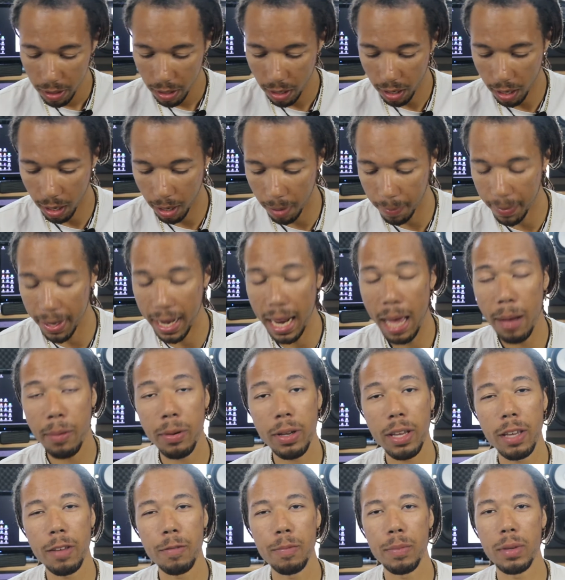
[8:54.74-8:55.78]
and that will
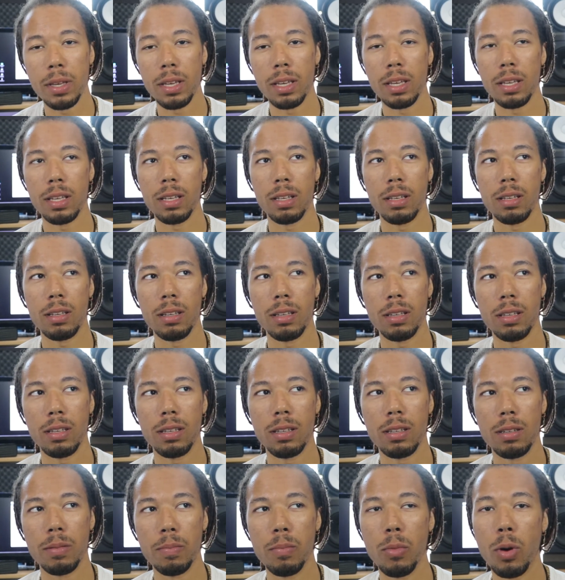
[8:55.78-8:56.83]
give me
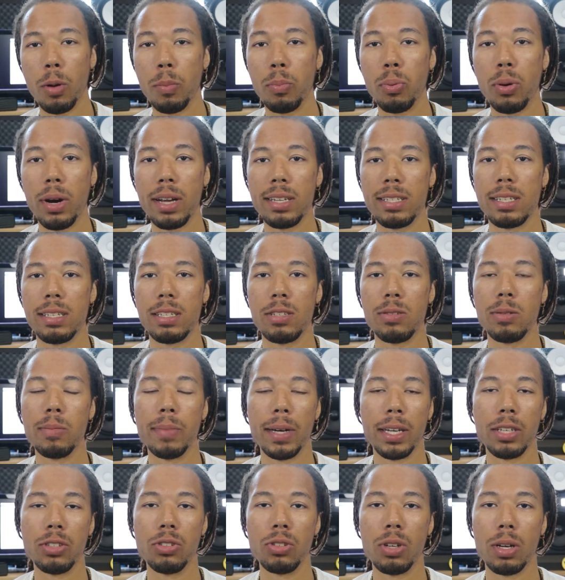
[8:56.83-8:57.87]
more presence with
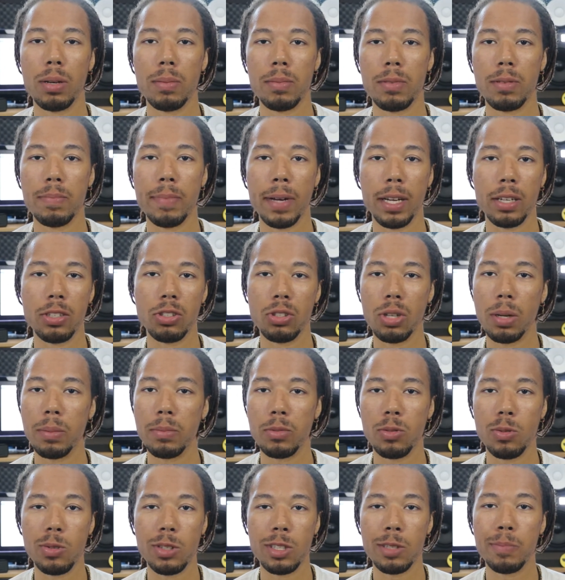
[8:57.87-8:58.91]
my drums. My
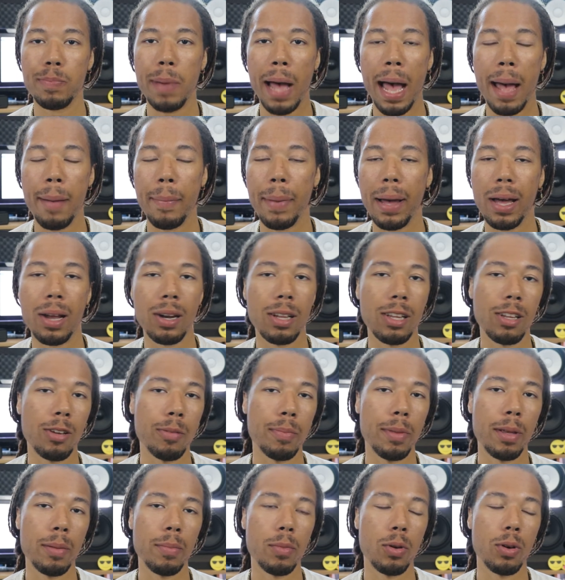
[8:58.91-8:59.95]
drums will just pop out a
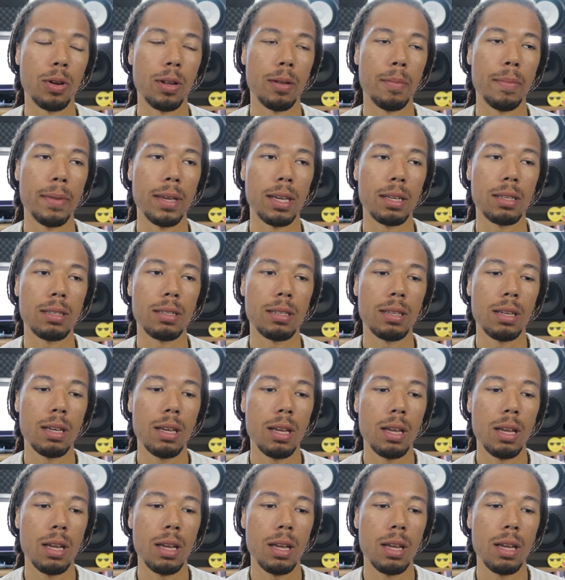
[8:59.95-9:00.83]
little bit more in the mix.